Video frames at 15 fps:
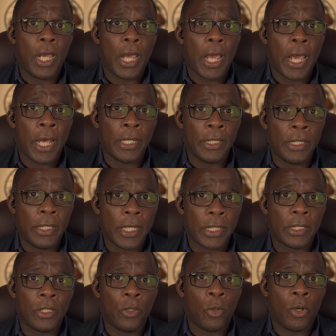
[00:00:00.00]
and
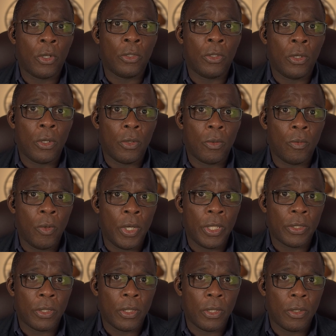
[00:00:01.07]
getting on with
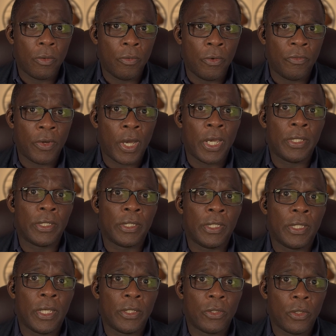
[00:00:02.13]
revising
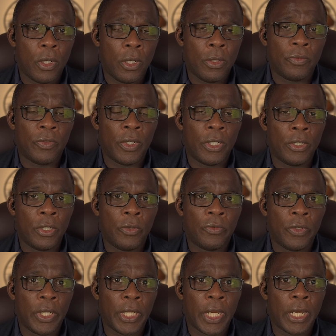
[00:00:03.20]
this over and over
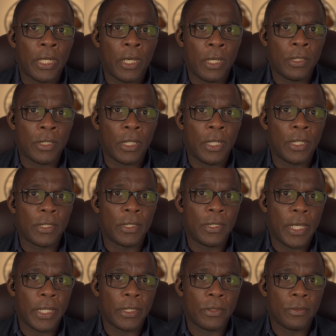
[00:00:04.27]
again until it
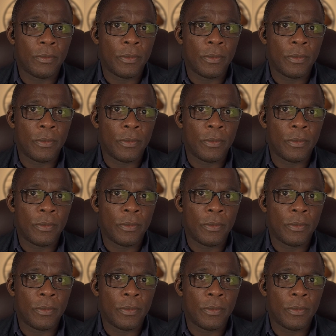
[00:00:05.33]
sticks.